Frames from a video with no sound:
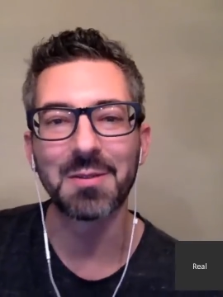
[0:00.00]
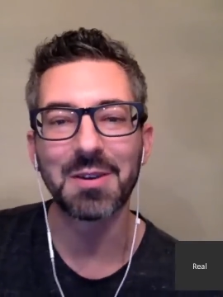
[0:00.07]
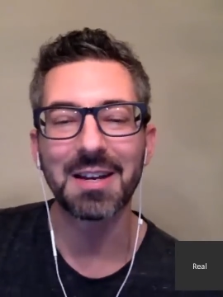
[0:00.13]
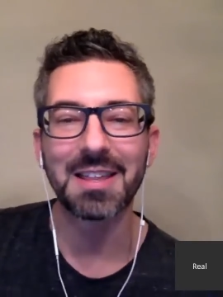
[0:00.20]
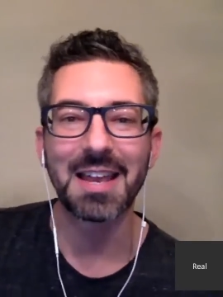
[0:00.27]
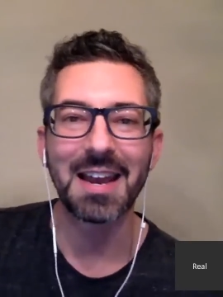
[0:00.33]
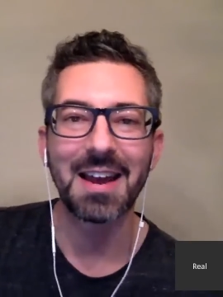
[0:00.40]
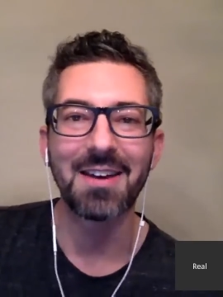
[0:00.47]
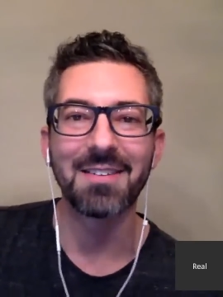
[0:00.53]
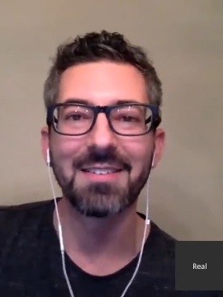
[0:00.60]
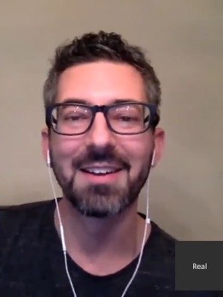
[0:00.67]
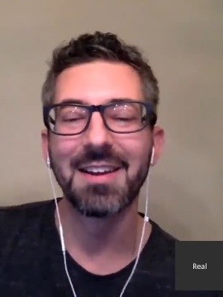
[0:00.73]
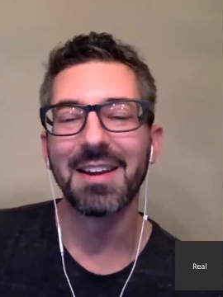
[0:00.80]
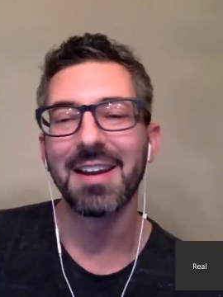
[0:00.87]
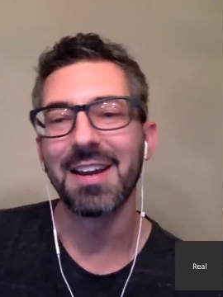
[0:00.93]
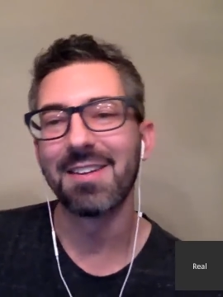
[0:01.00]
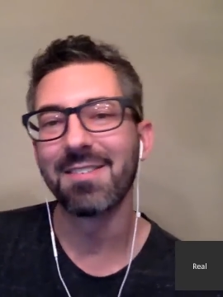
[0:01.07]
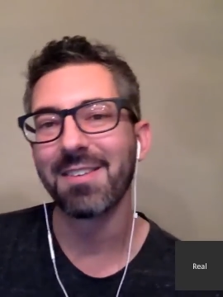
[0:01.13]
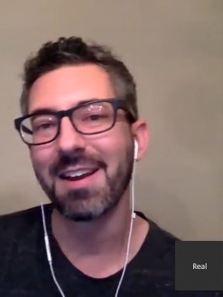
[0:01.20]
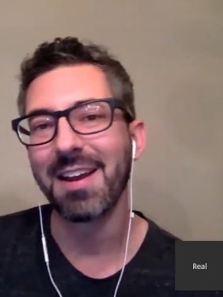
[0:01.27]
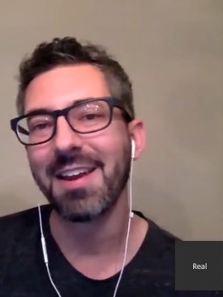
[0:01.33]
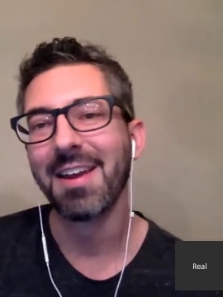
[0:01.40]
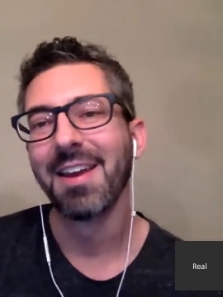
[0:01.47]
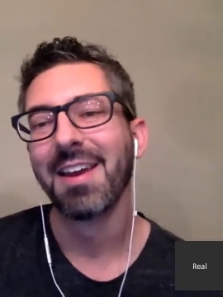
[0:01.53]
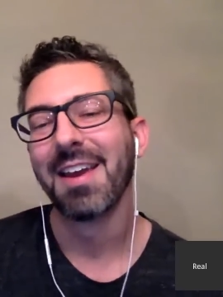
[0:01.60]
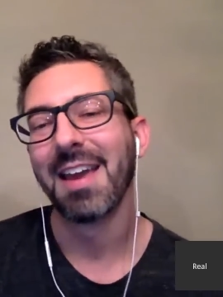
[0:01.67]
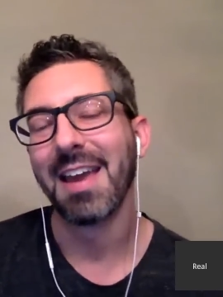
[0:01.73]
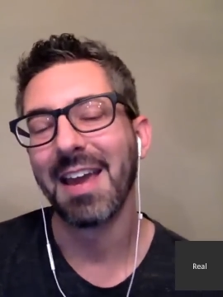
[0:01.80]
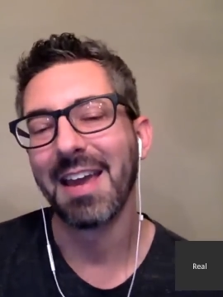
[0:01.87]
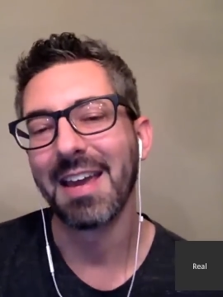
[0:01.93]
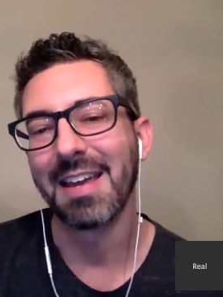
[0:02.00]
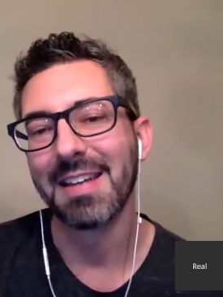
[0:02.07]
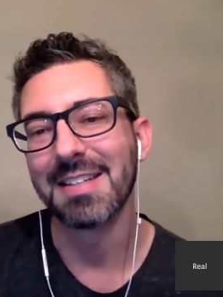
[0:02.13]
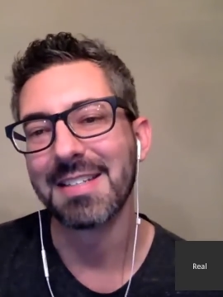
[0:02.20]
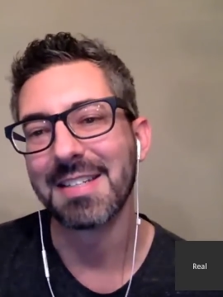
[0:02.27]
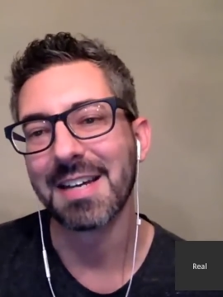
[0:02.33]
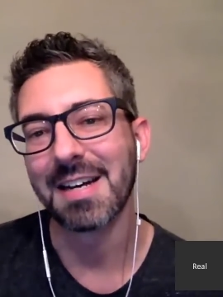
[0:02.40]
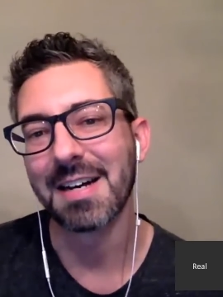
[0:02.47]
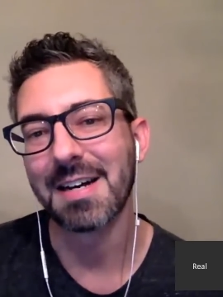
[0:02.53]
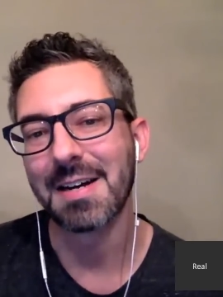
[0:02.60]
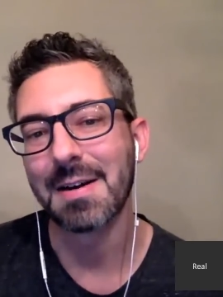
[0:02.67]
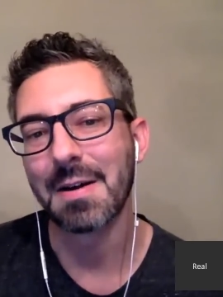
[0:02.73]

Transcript: We'll have to figure that out, Henry. And